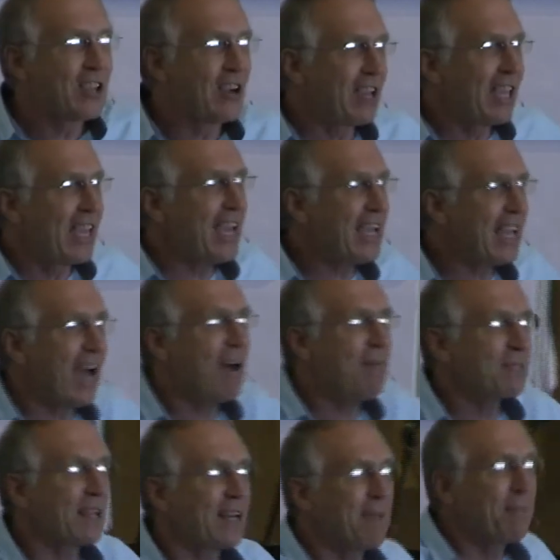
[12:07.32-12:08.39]
So he
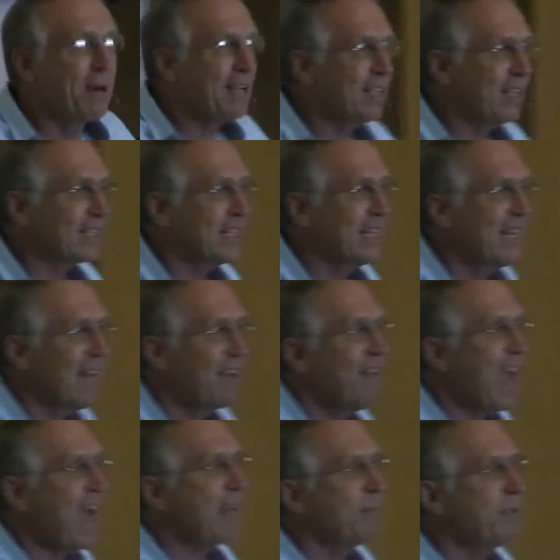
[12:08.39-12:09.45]
comes and he brings this
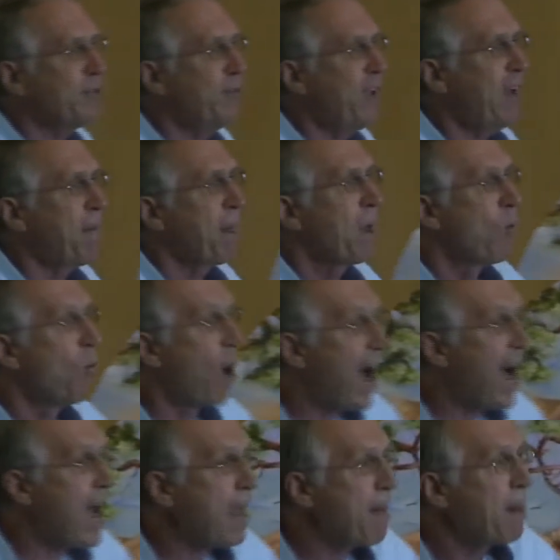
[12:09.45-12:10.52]
lovely atmosphere.
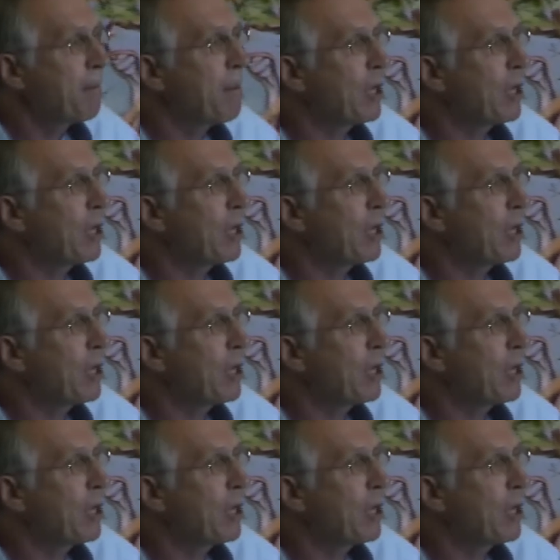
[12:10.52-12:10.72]
Why?